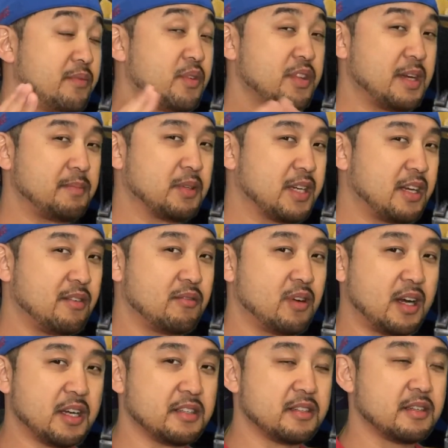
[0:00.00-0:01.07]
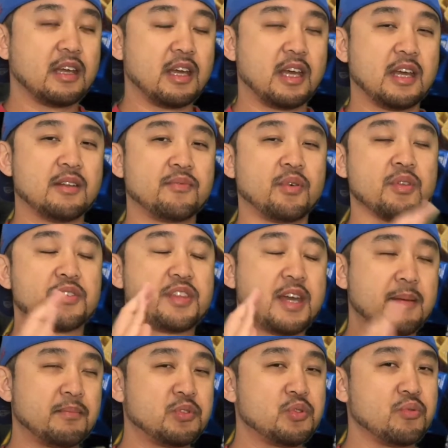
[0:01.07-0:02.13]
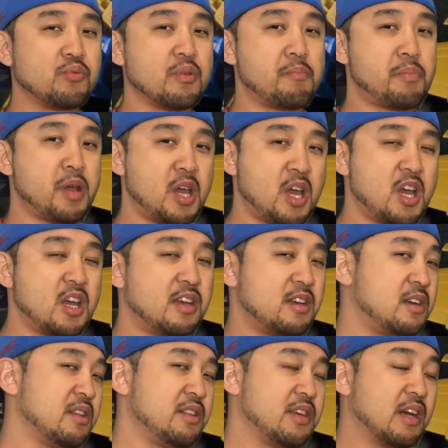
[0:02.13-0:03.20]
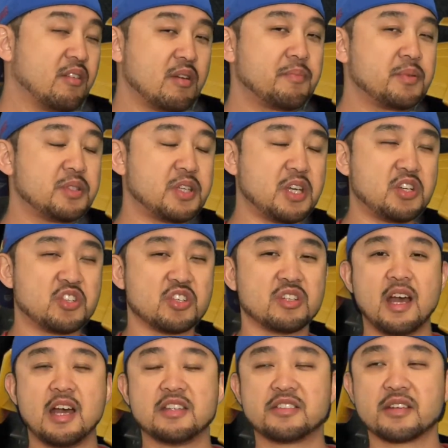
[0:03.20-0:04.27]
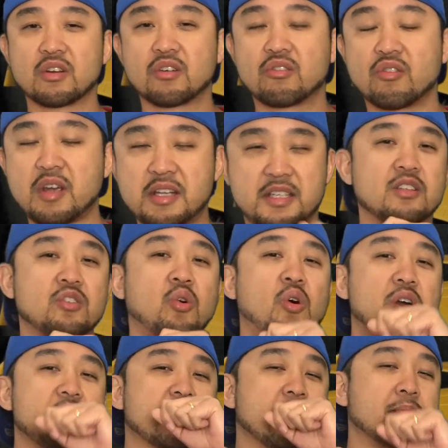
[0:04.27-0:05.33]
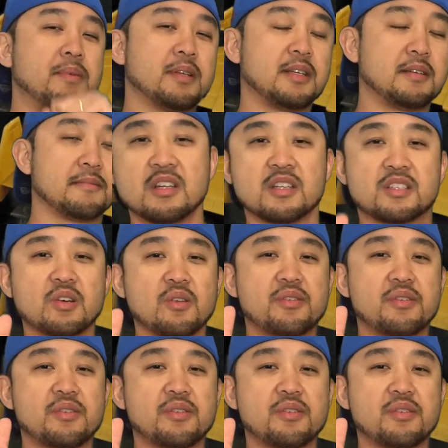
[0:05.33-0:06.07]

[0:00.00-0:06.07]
for them to get it right and for them to repair their reputation as a great toy company. So